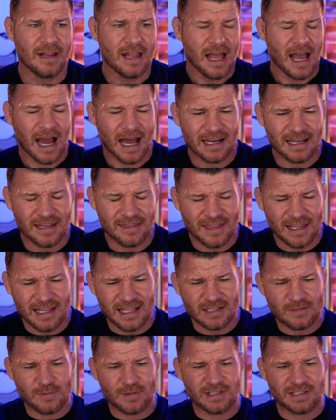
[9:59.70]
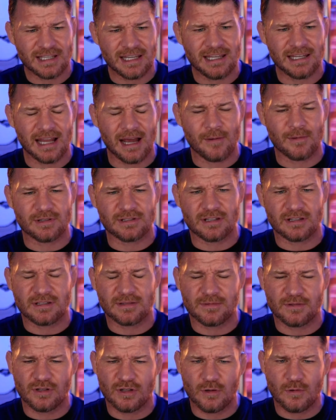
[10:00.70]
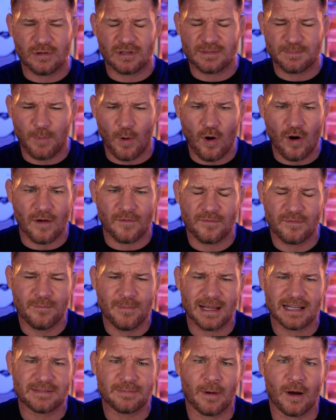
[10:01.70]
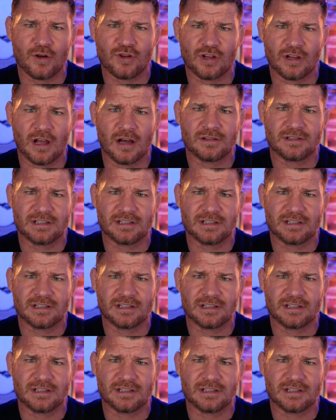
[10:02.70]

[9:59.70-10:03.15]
And I think as we see now, as the sport of mixed martial arts is